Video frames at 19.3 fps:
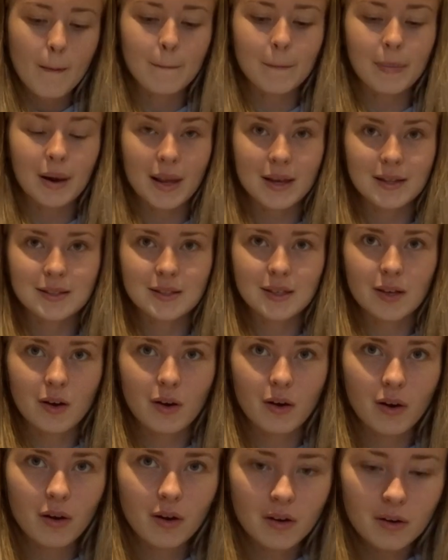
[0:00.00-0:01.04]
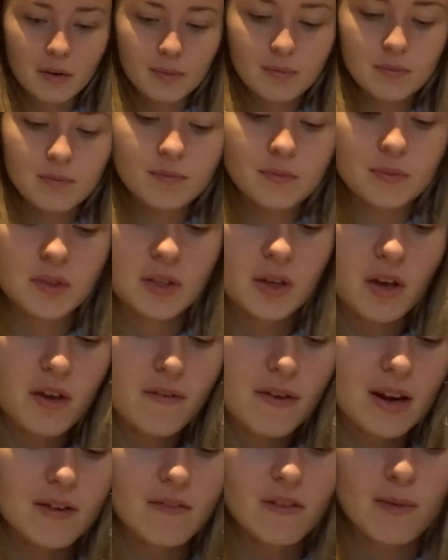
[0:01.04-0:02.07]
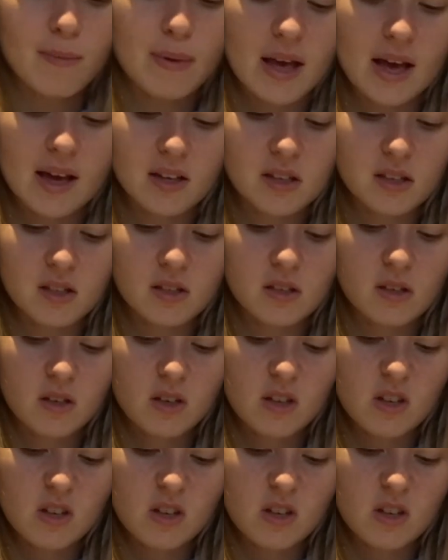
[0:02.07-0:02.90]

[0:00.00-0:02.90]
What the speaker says: blitz it all up. So you ready for the blitz?